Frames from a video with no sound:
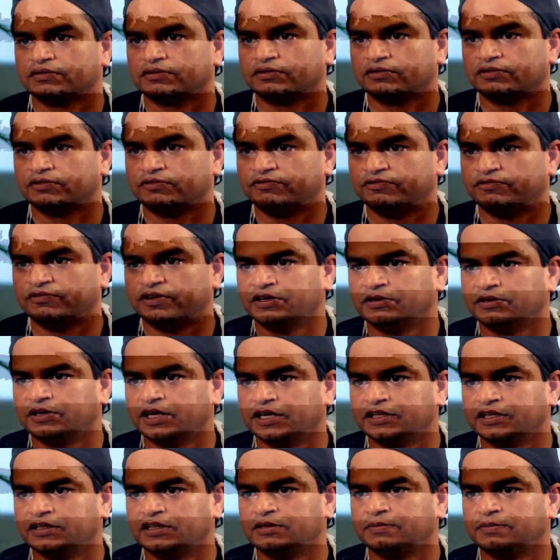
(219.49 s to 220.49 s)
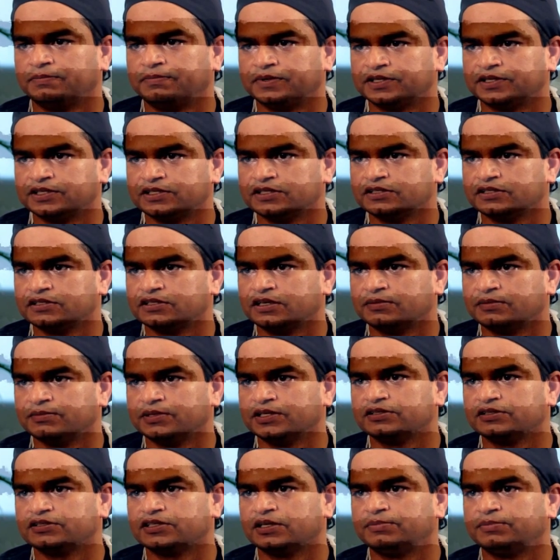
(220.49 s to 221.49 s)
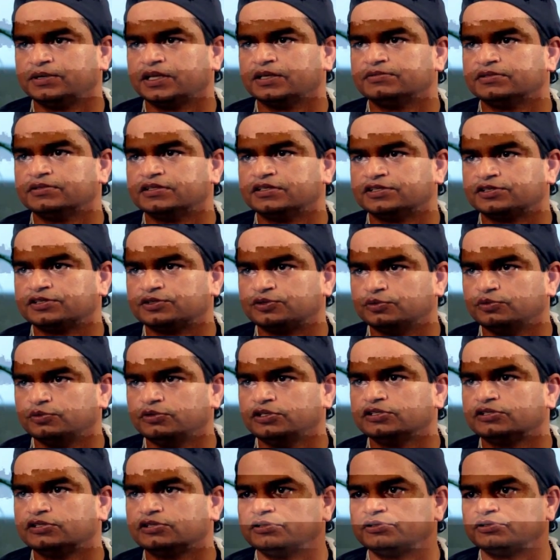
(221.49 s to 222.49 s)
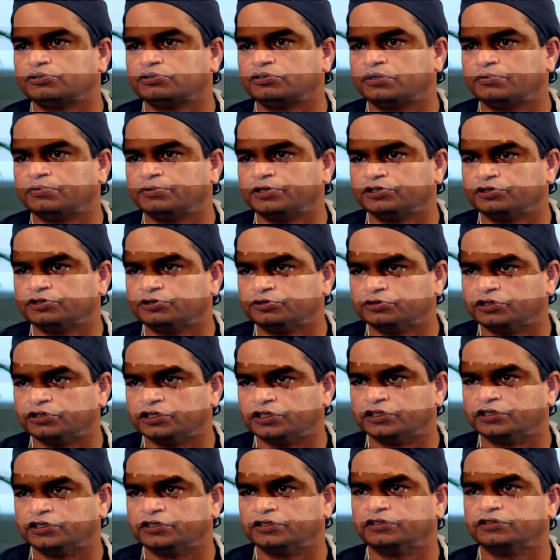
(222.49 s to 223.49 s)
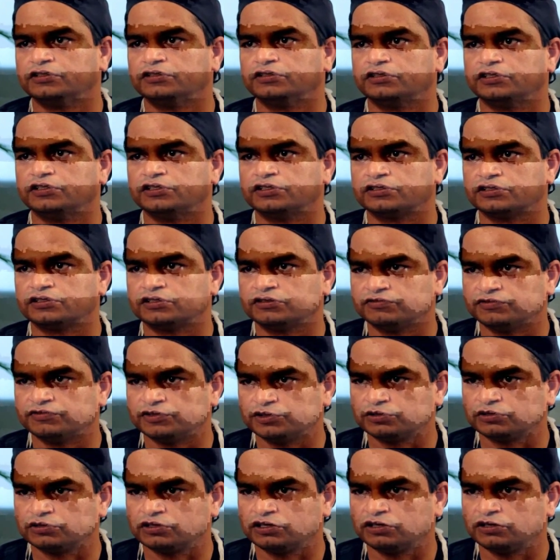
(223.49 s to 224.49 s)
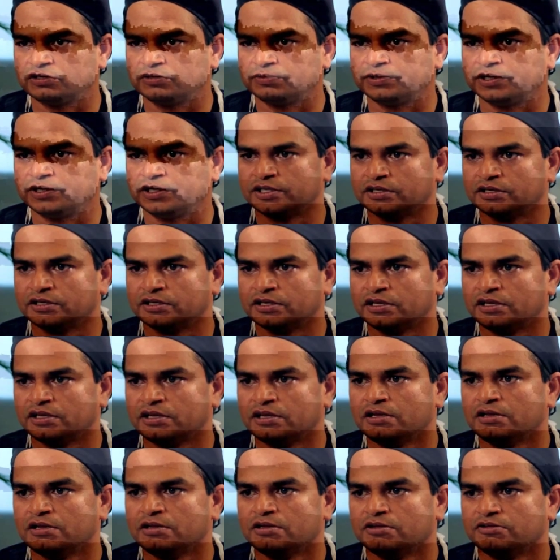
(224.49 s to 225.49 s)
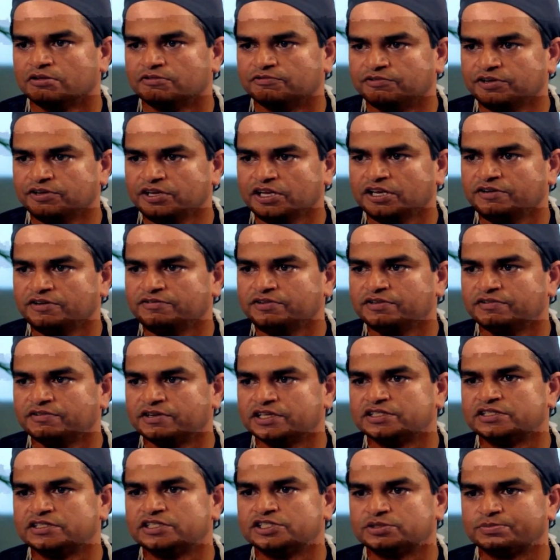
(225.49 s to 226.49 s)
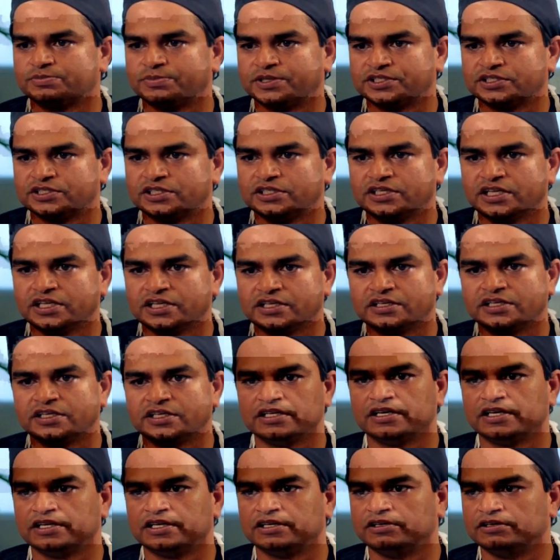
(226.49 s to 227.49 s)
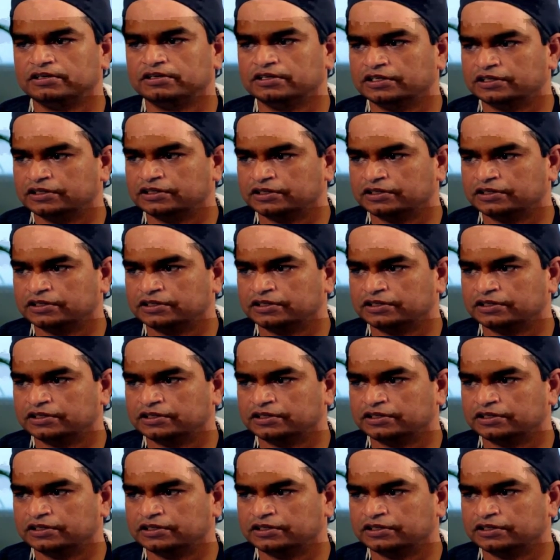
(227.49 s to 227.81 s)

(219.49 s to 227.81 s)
So either pus is coming, sometimes the stool is also coming through this fistula opening. We have devised a special technique at